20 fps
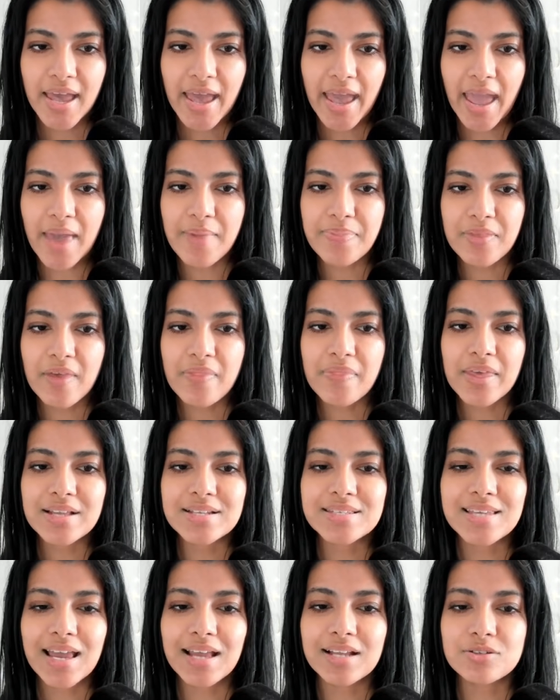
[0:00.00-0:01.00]
And then they
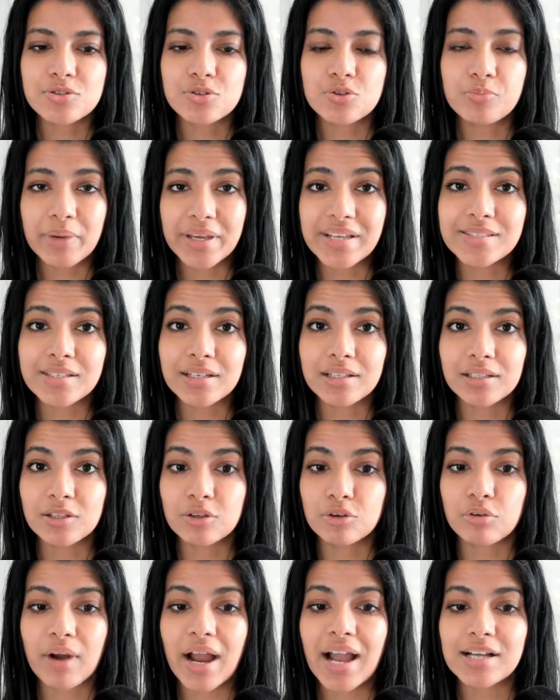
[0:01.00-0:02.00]
tend to basically
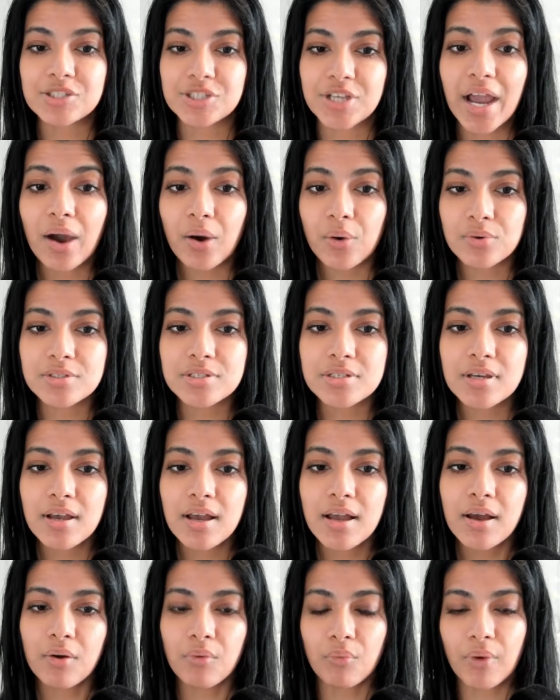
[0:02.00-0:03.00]
crash out,
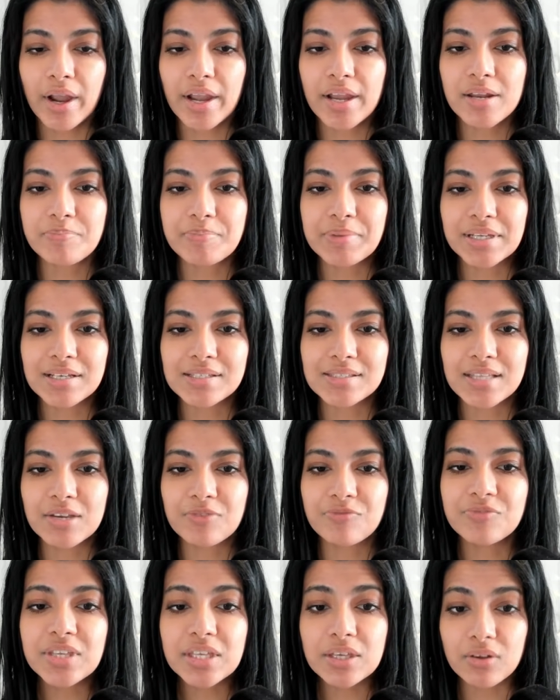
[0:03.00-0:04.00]
right? Because they
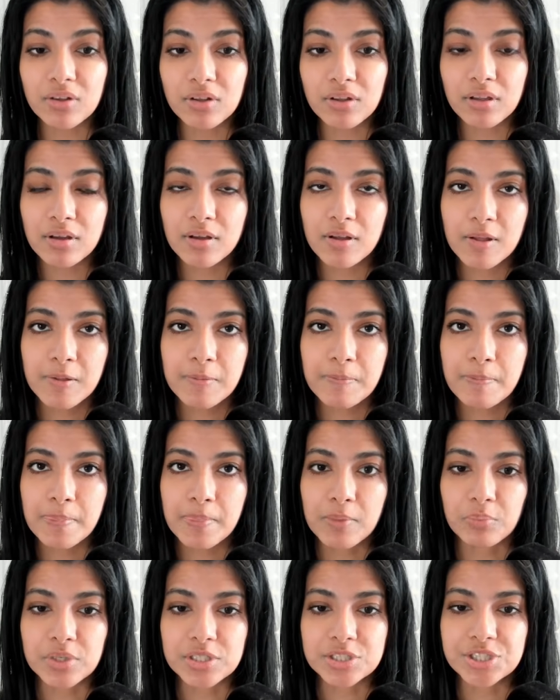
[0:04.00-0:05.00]
feel
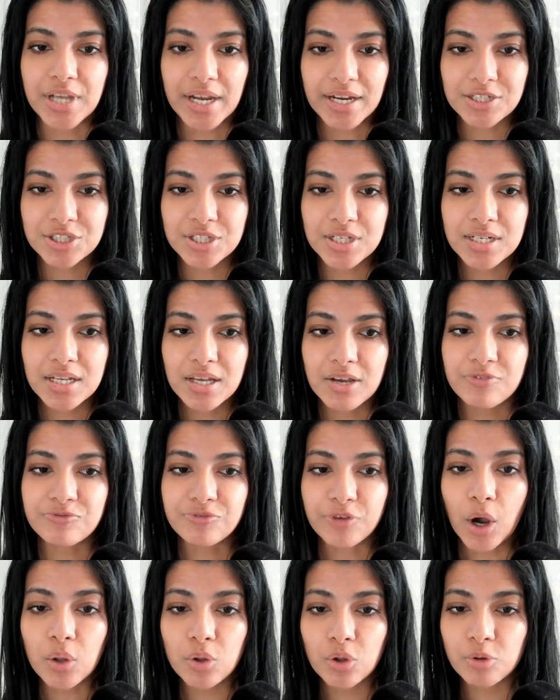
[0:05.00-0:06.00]
rejection
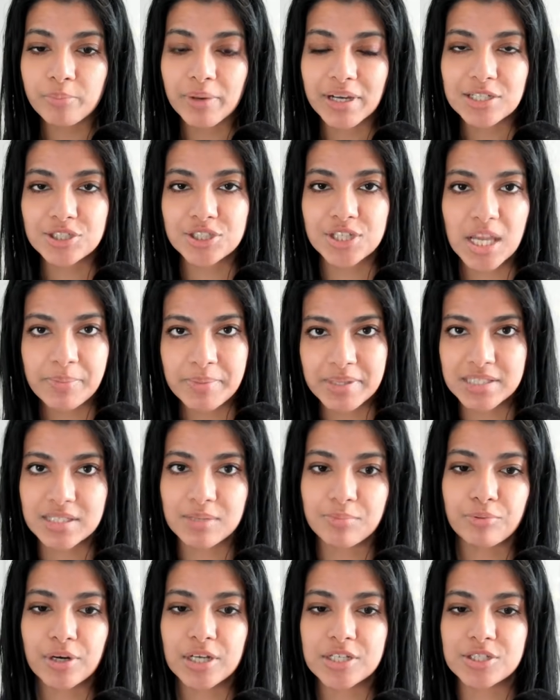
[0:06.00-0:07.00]
followed by shame and
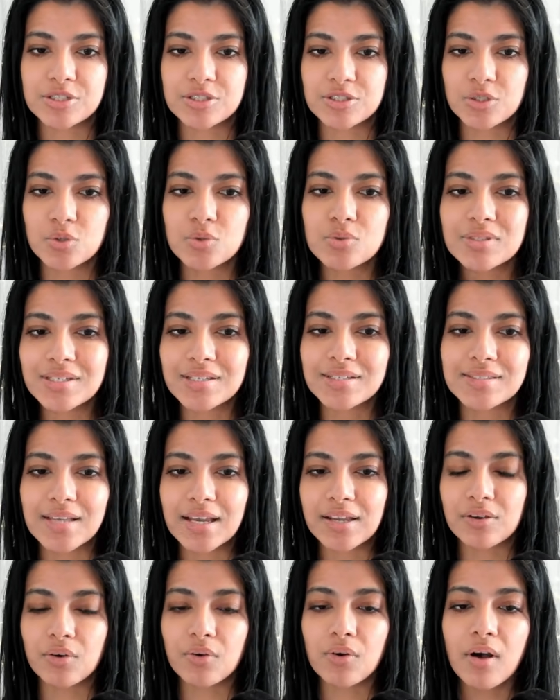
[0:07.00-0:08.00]
suppression. So you see a
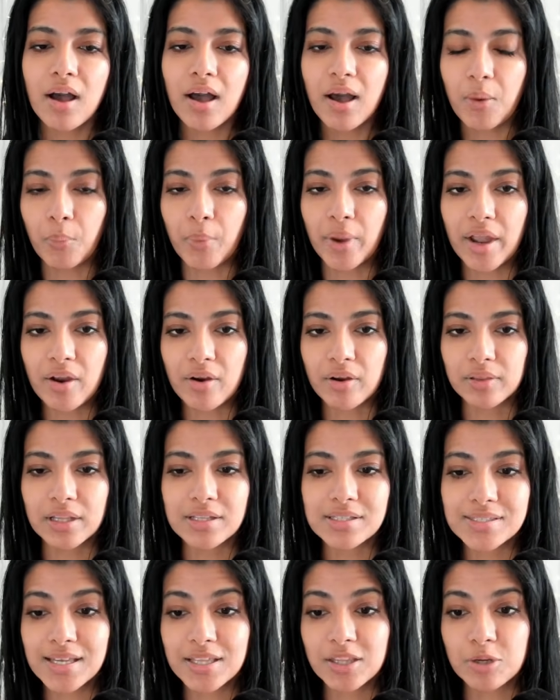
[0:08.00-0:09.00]
cycle where,
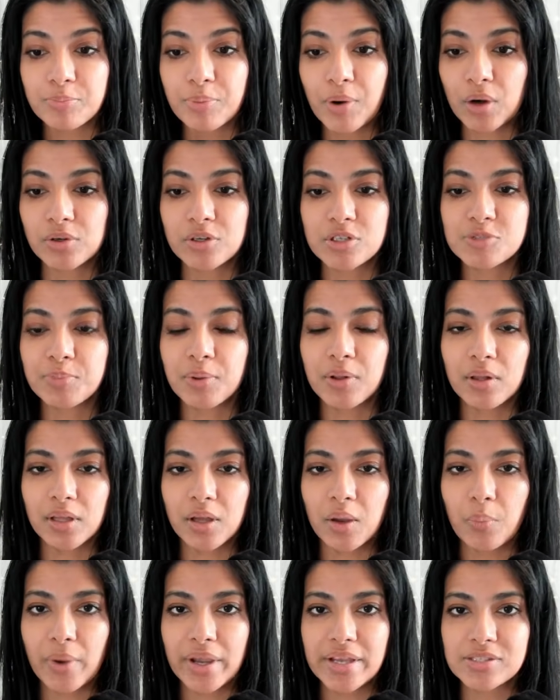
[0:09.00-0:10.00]
let's say their partner's pulling
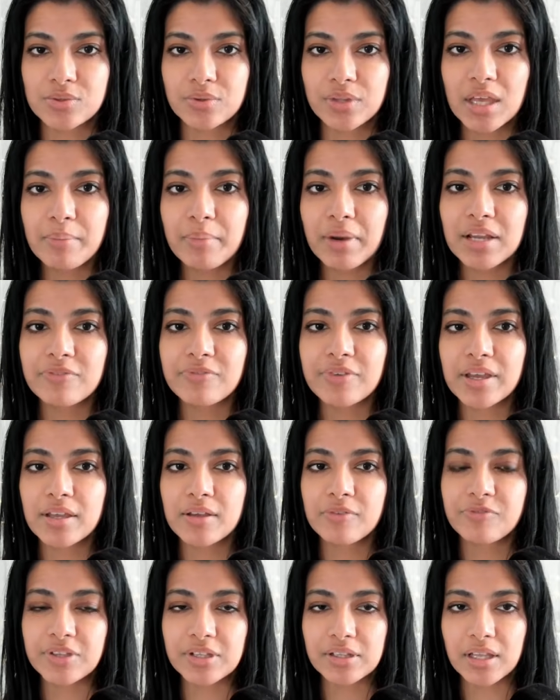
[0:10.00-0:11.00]
away. So they might
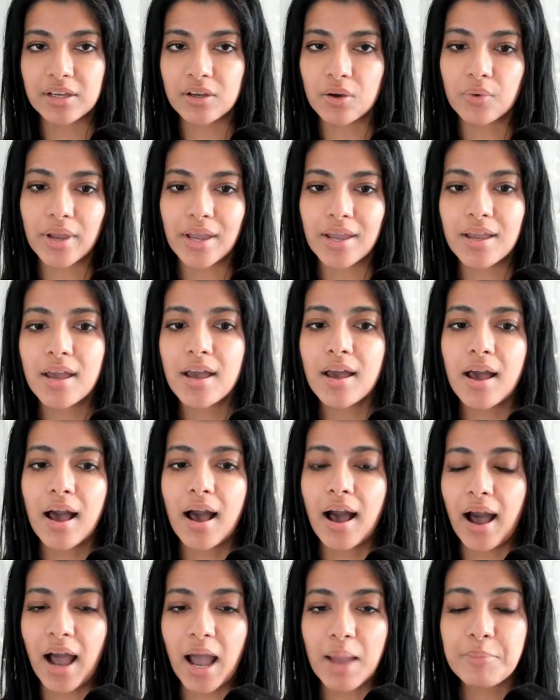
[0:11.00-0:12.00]
feel like, okay,
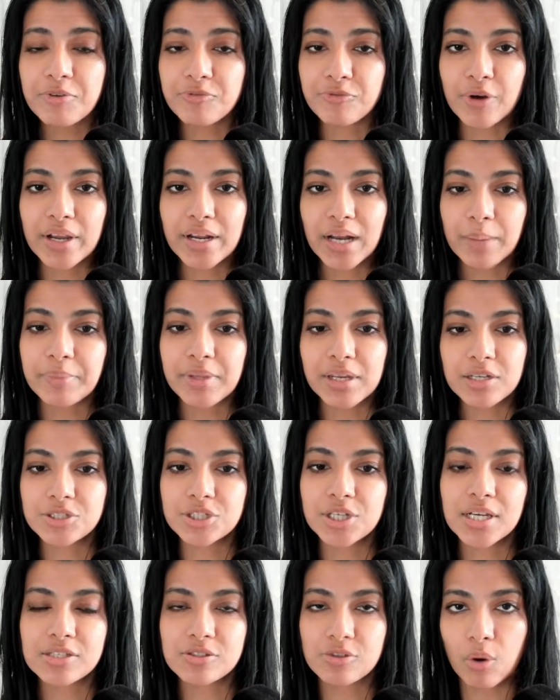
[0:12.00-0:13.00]
I'm afraid I'm going to
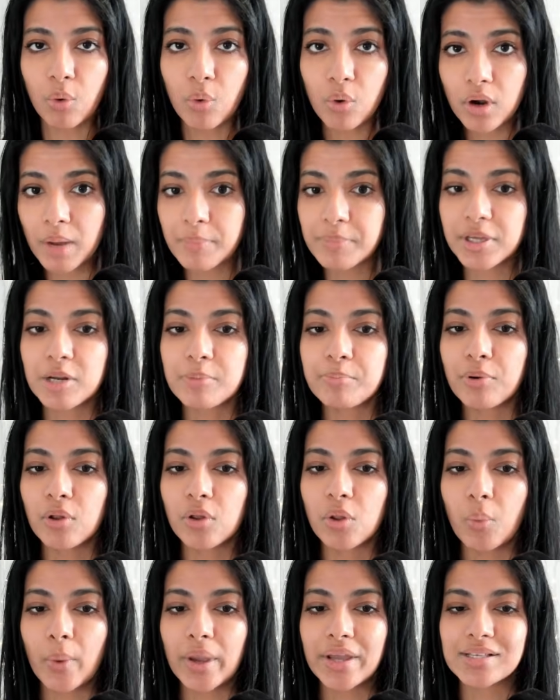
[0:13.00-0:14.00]
chase, or I'm going to pull
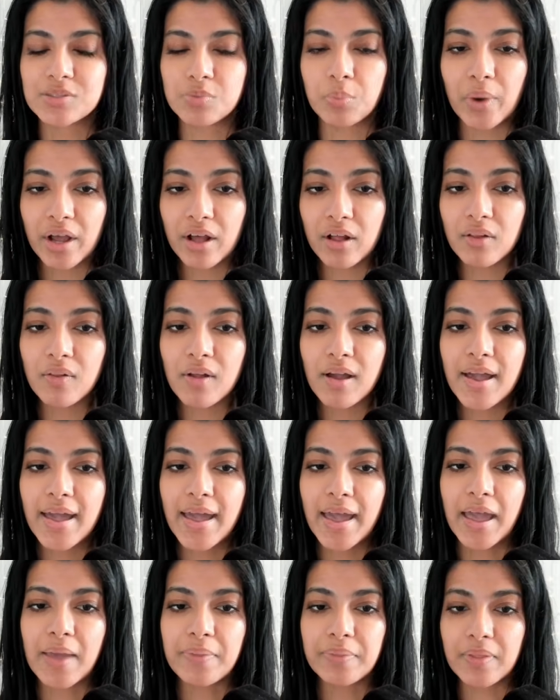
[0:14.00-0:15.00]
away as well.
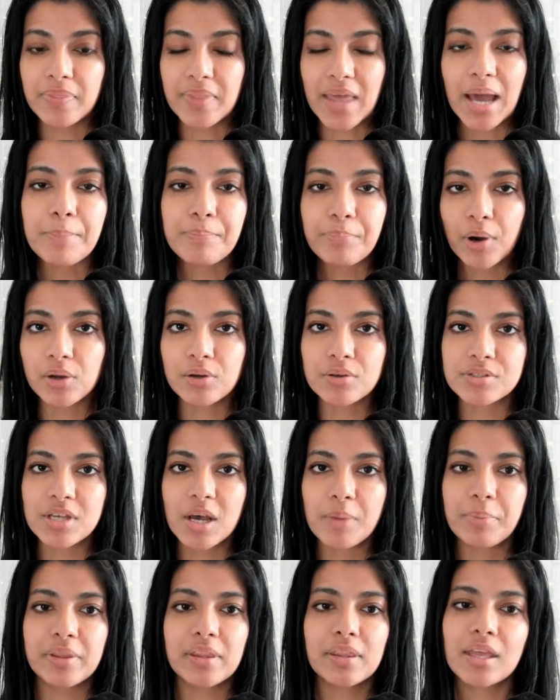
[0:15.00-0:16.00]
And then that bottles
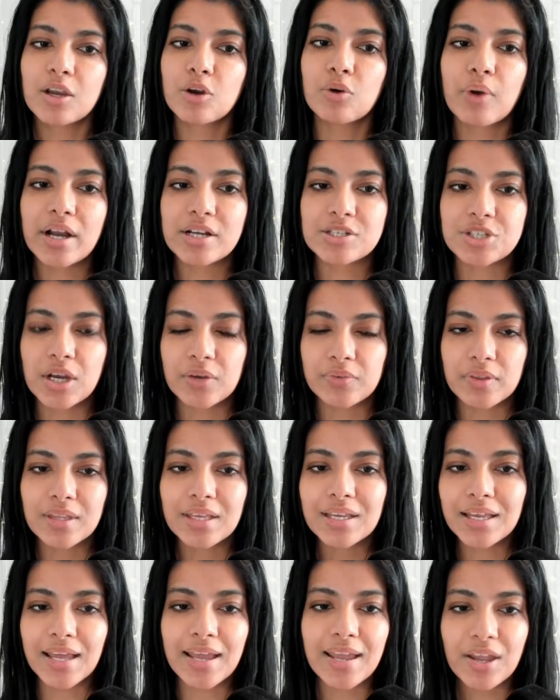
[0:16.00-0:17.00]
up and they crash out. Then they
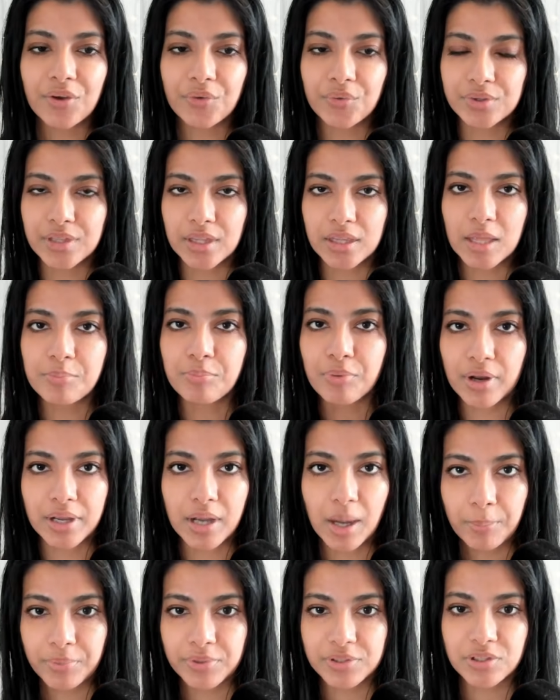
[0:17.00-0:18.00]
get angry. Then they break
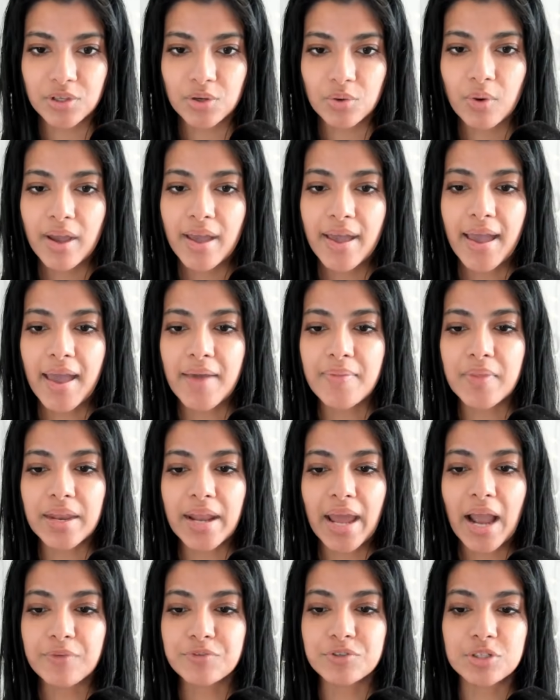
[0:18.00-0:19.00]
up with you. And then
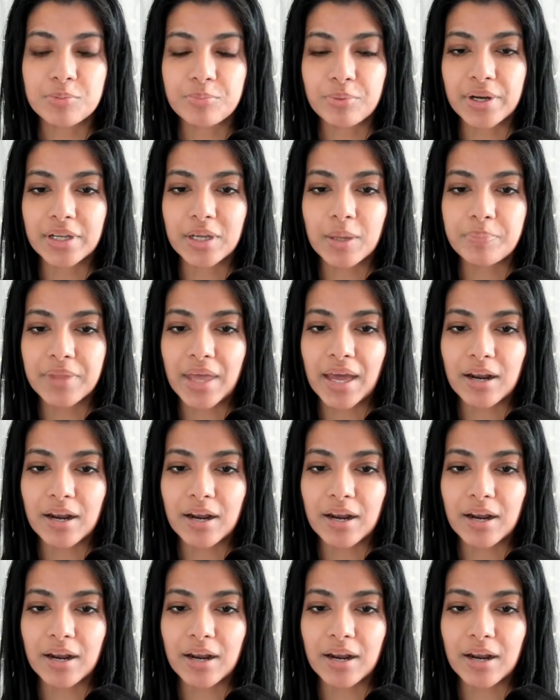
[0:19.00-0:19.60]
after the breakup, that